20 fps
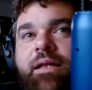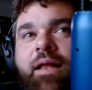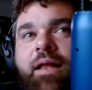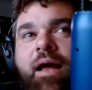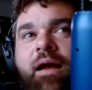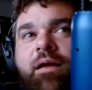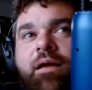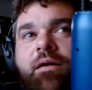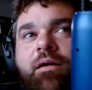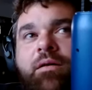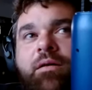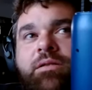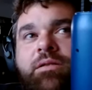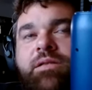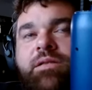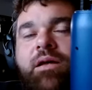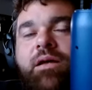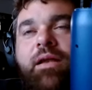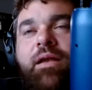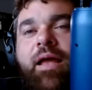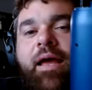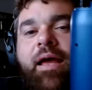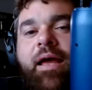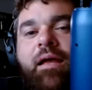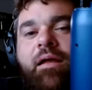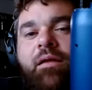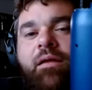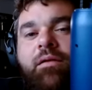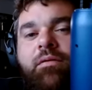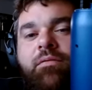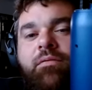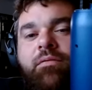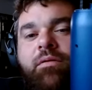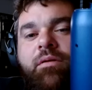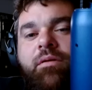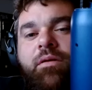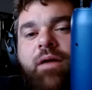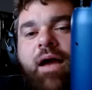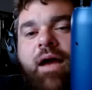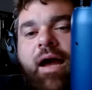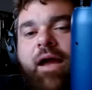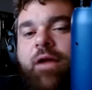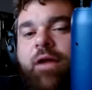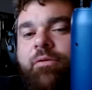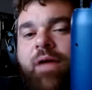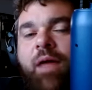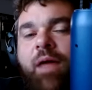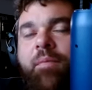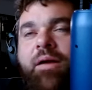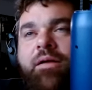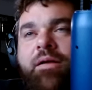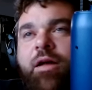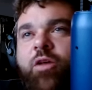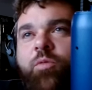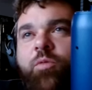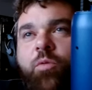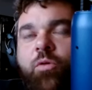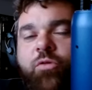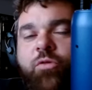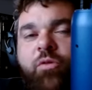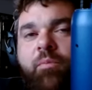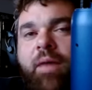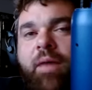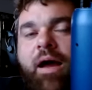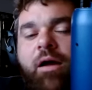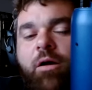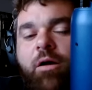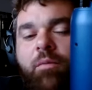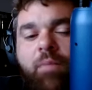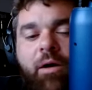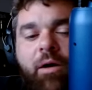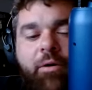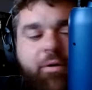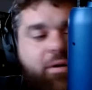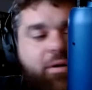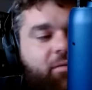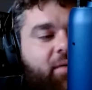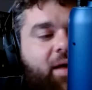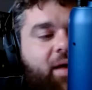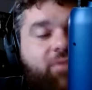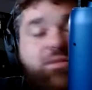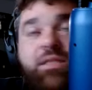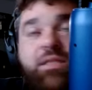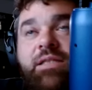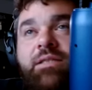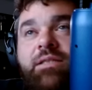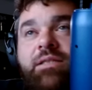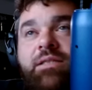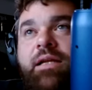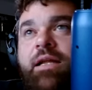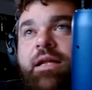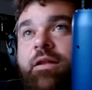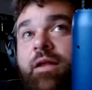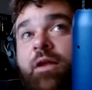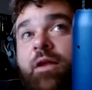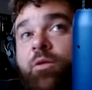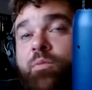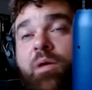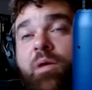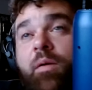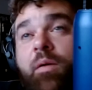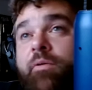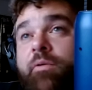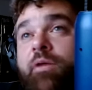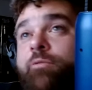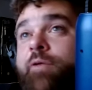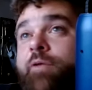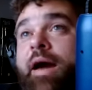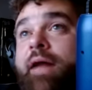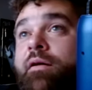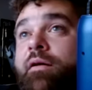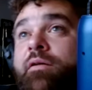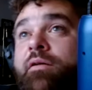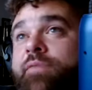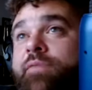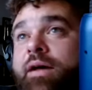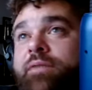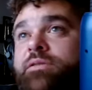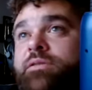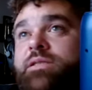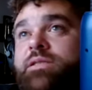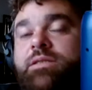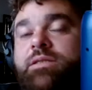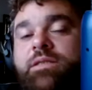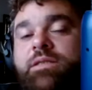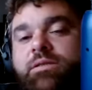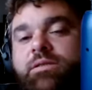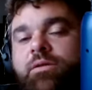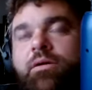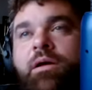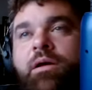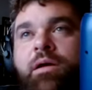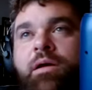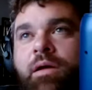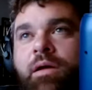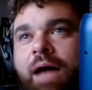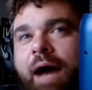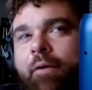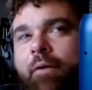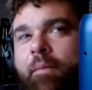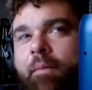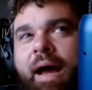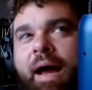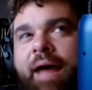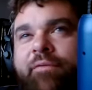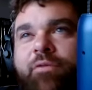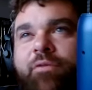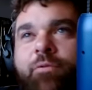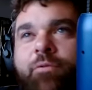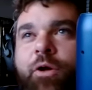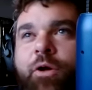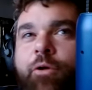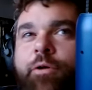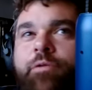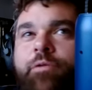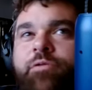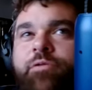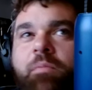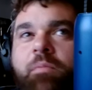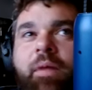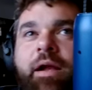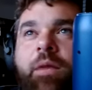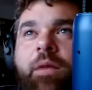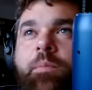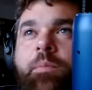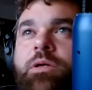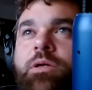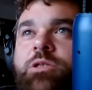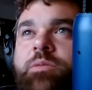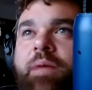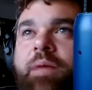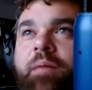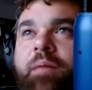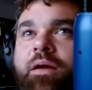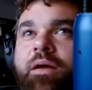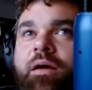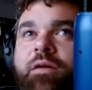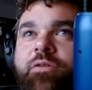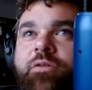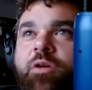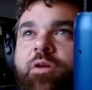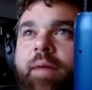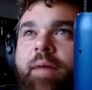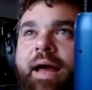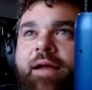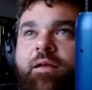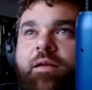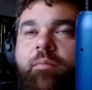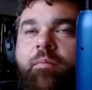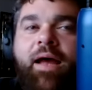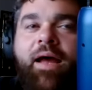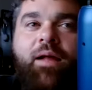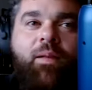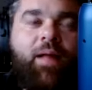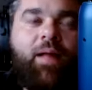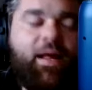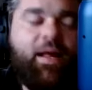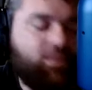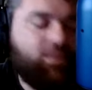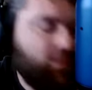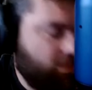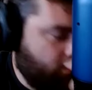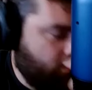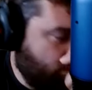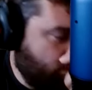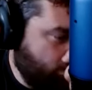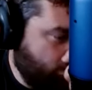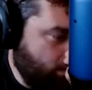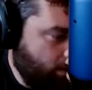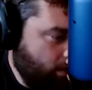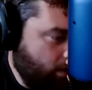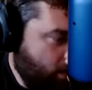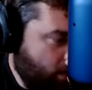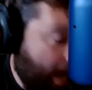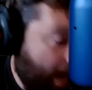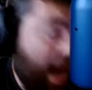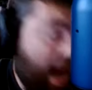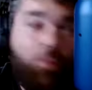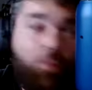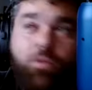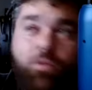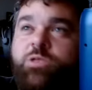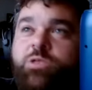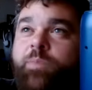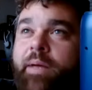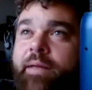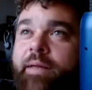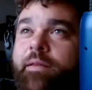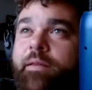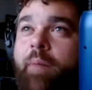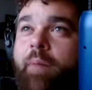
like on Sunday, I could ride my Top Sportsman bike on motor in 560, and it'll probably run right on 560. So I might have to recruit somebody to push me because they're back-to-back classes. But I will spin the